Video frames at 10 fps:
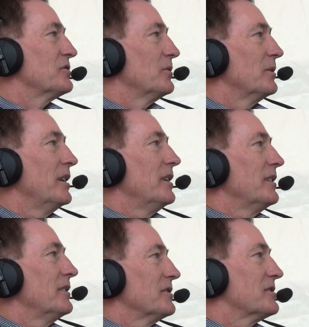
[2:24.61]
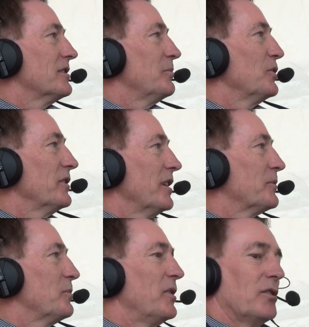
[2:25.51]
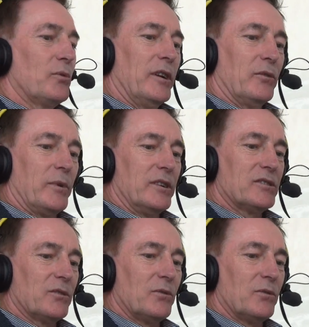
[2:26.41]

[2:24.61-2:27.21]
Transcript: So it's uh, building up to be a great race.